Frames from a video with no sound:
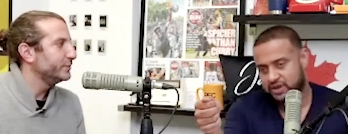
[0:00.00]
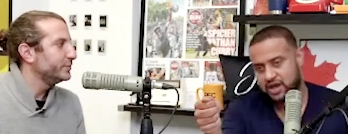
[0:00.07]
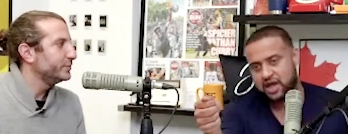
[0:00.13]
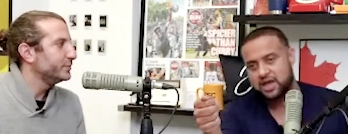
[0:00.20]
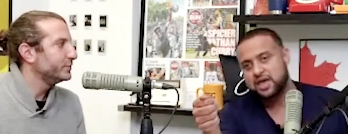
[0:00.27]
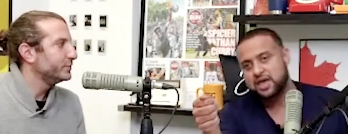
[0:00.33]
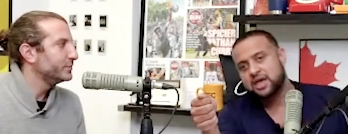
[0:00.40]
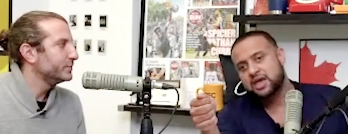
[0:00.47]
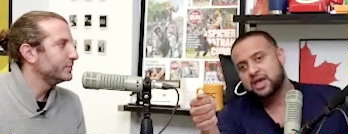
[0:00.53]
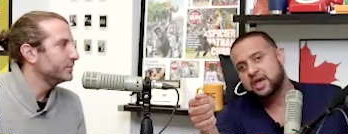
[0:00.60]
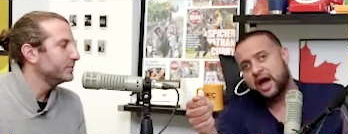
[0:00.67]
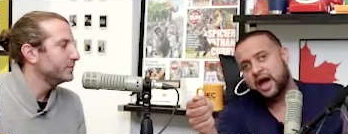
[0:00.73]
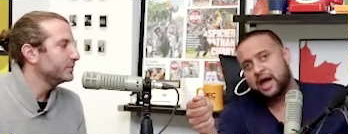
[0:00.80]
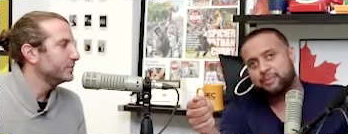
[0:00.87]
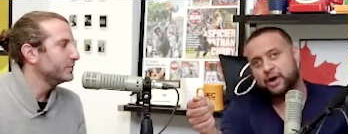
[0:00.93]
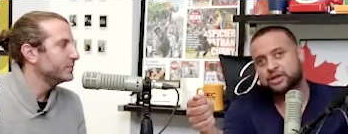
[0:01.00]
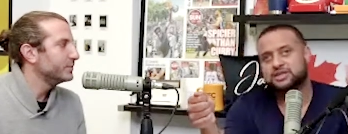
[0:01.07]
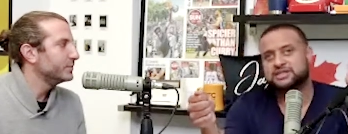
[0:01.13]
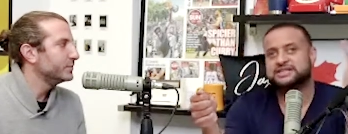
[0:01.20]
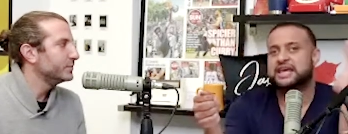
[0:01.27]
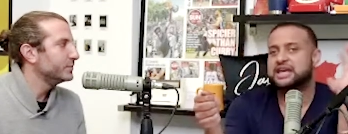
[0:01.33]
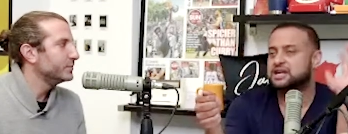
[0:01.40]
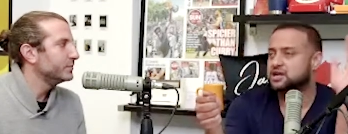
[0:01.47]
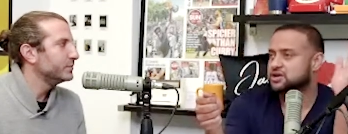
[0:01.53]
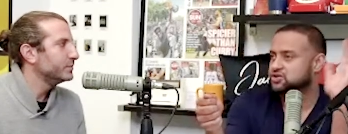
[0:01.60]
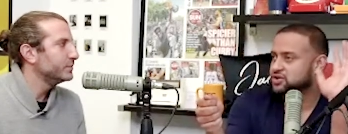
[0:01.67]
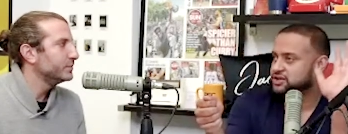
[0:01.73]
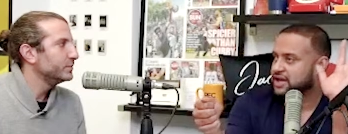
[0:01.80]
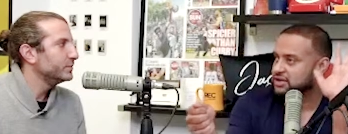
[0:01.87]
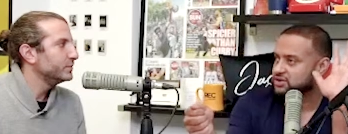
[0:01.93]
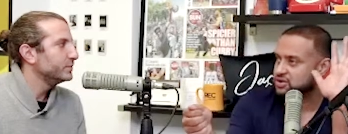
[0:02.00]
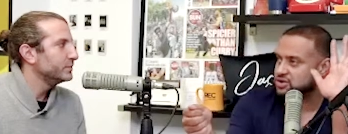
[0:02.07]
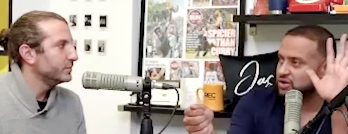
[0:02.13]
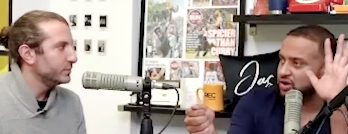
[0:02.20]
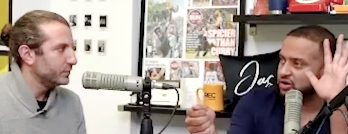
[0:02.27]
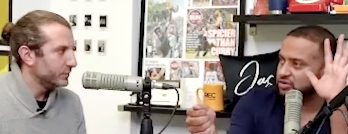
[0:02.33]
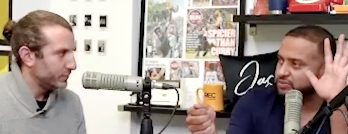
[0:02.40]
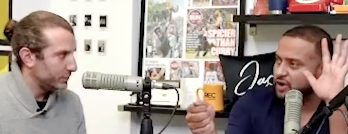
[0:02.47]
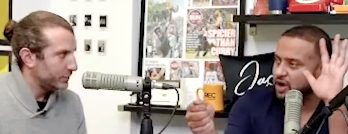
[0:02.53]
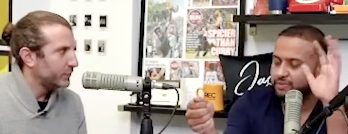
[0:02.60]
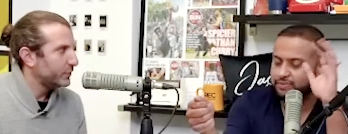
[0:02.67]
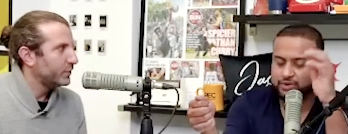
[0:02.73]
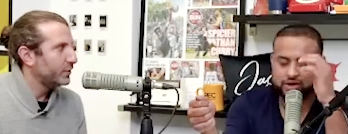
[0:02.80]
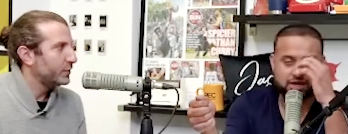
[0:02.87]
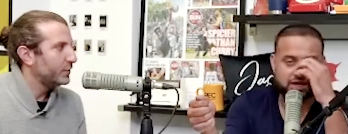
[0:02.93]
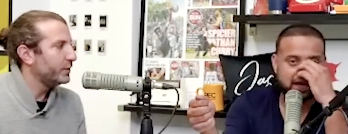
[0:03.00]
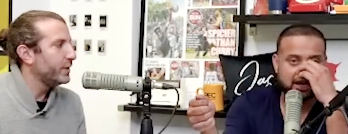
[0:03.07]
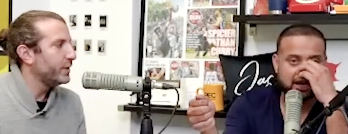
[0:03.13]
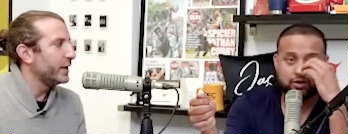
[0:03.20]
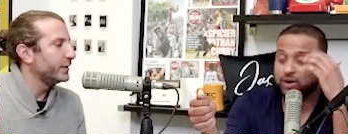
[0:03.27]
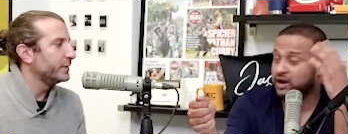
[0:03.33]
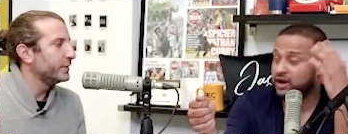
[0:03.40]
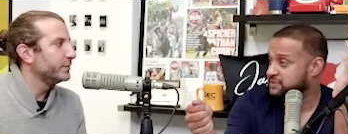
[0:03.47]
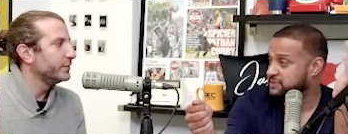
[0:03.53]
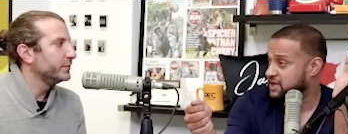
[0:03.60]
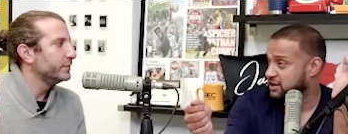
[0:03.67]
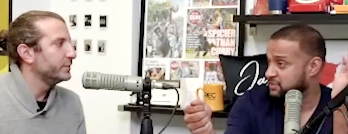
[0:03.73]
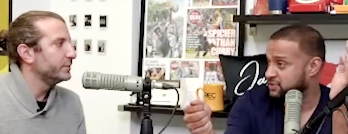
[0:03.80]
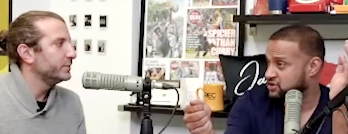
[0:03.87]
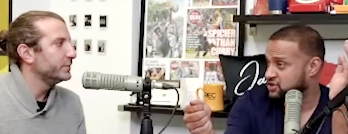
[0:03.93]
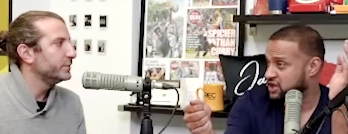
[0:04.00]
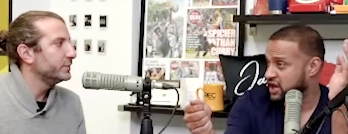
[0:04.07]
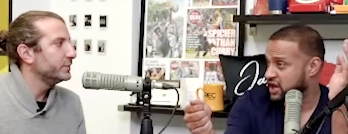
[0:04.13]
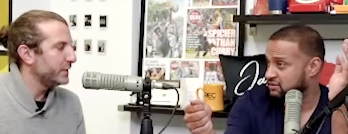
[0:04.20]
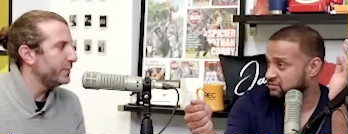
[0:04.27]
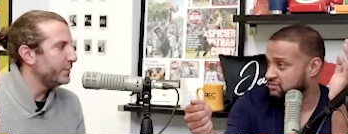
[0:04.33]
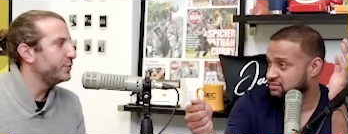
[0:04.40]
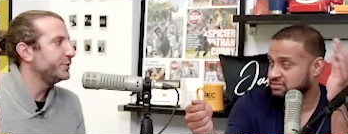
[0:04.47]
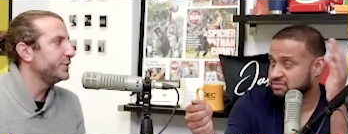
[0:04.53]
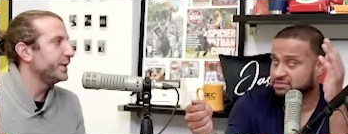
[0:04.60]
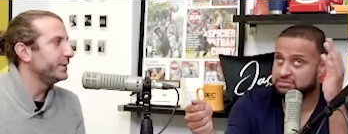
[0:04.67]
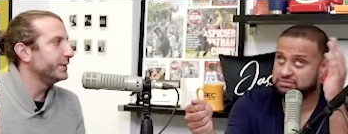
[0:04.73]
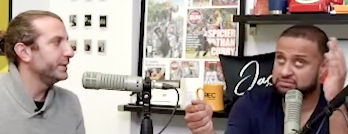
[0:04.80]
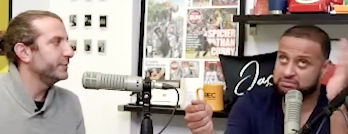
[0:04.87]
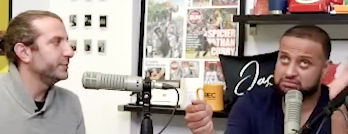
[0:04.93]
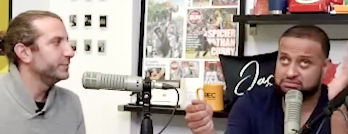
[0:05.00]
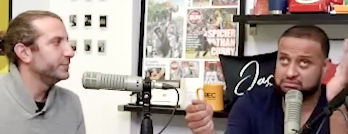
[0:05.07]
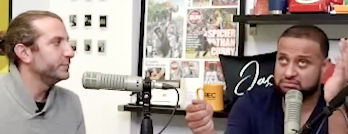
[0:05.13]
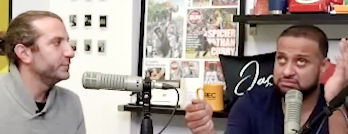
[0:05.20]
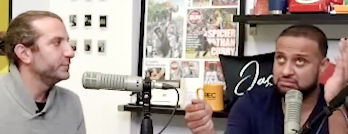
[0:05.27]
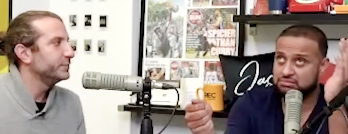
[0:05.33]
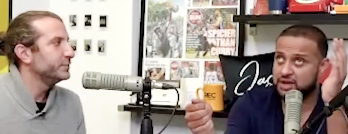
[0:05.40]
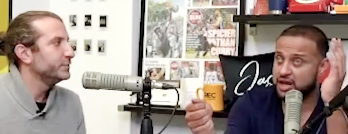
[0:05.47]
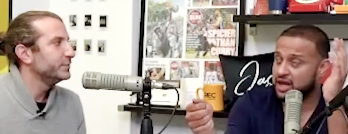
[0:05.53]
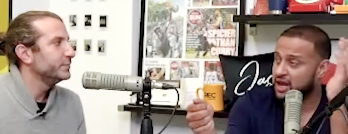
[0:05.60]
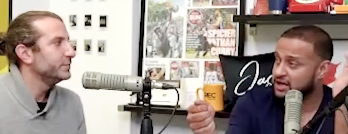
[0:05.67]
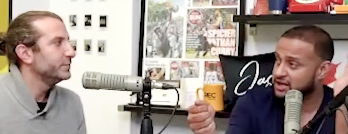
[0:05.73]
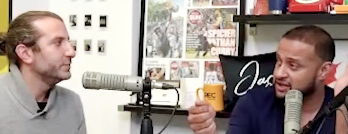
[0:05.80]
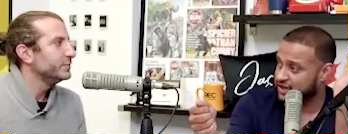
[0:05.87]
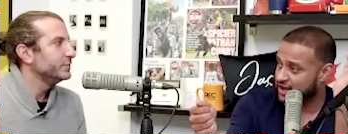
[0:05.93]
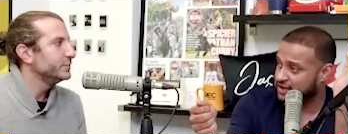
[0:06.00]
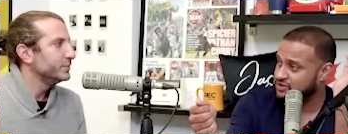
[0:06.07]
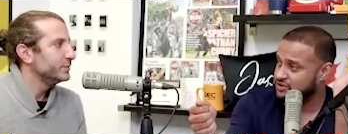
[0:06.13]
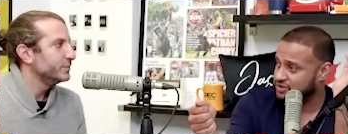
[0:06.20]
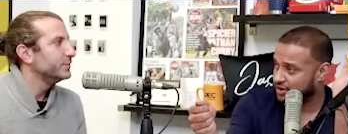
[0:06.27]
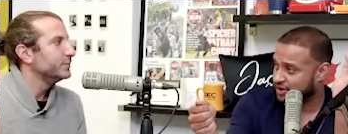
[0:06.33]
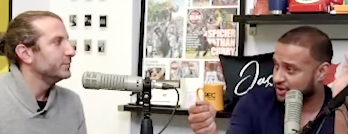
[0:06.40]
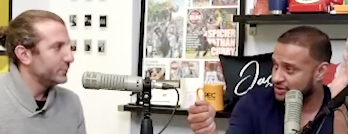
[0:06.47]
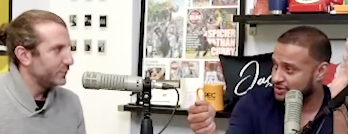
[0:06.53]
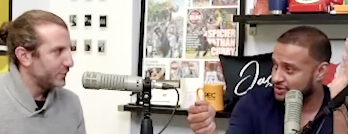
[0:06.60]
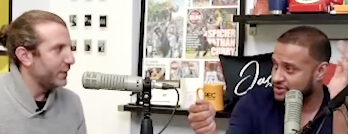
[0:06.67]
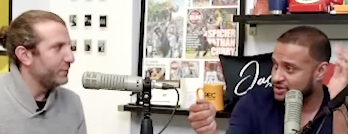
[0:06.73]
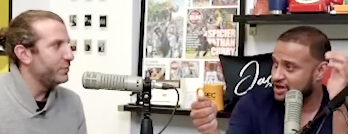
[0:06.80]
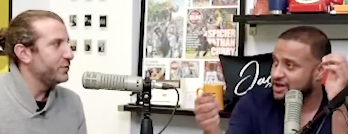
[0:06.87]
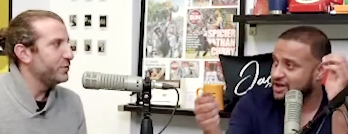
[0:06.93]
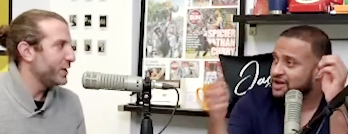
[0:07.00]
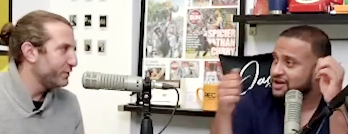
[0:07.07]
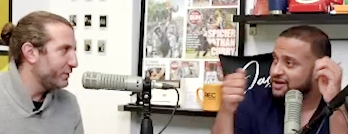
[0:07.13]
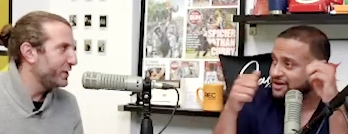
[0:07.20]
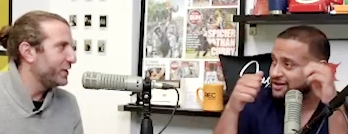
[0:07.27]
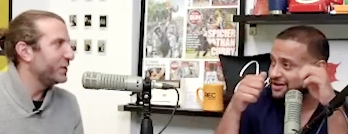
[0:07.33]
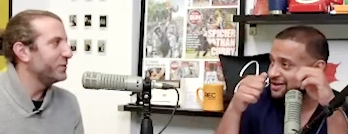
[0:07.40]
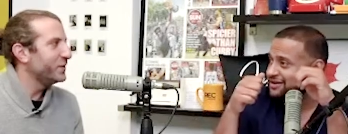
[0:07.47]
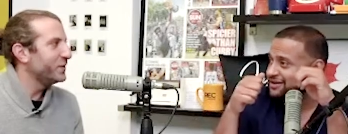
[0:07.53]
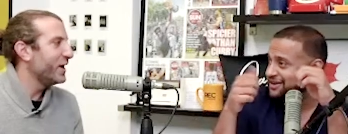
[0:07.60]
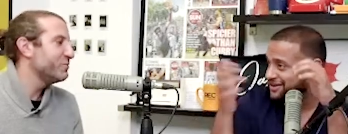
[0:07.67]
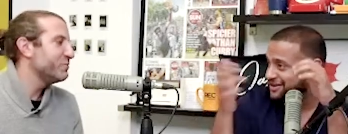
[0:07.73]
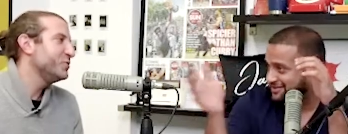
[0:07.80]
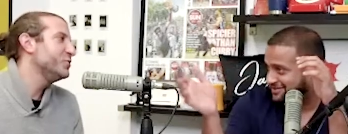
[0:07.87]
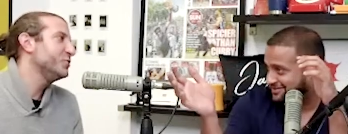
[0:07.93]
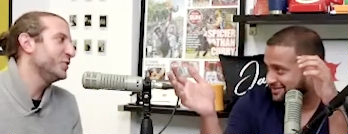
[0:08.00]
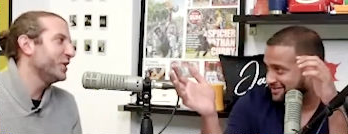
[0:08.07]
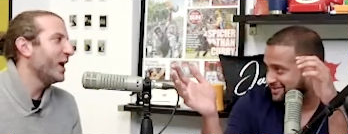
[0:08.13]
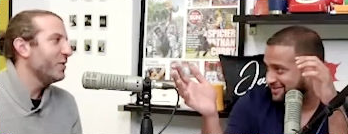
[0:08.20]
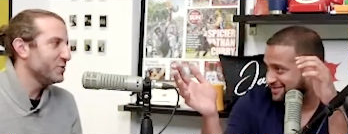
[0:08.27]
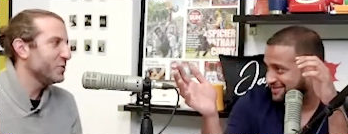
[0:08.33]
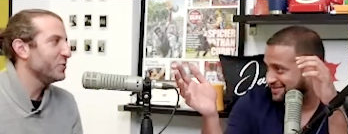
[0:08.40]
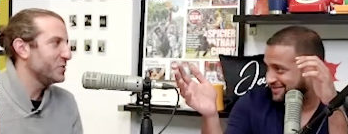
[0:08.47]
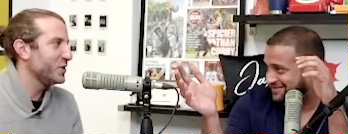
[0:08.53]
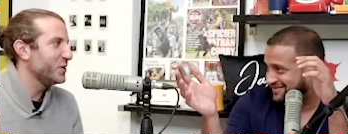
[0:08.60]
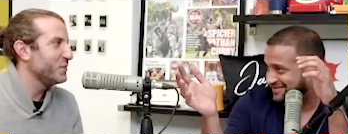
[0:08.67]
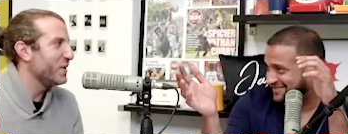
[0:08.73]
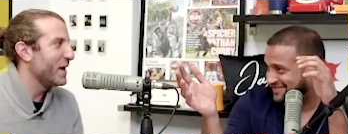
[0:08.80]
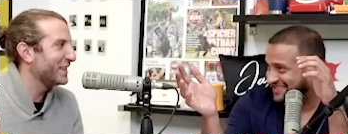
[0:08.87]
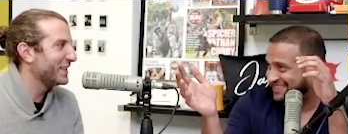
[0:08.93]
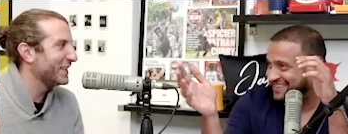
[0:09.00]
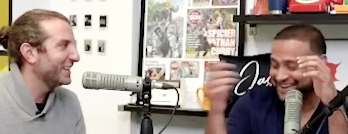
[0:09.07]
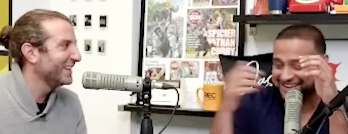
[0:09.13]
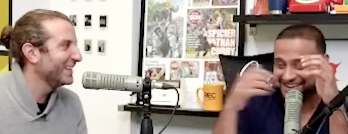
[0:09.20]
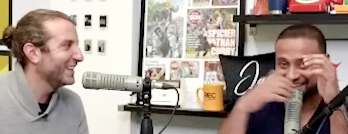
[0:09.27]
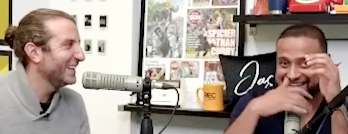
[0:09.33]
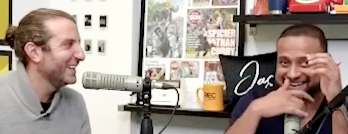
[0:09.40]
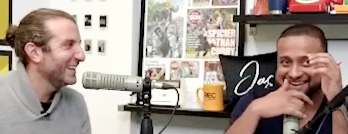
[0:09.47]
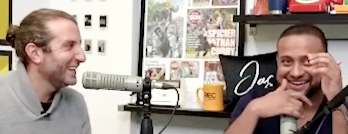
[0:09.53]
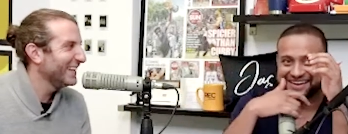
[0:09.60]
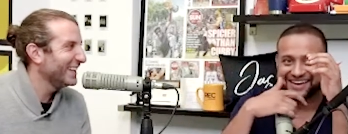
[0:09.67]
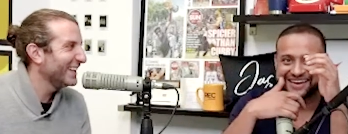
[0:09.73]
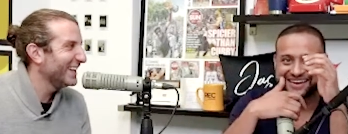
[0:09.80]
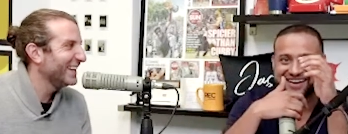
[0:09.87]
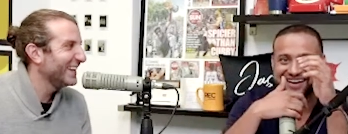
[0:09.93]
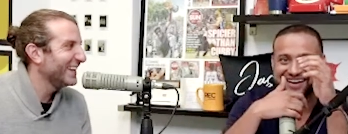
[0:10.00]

Speaker 1: Okay. I bought this eight hundred thousand dollar property Correct. and it went up ten percent. Ten percent. Eighty
Speaker 2: thousand dollars. Ten percent of eight hundred. I was usually I was always good at math. Got it. I know. I know.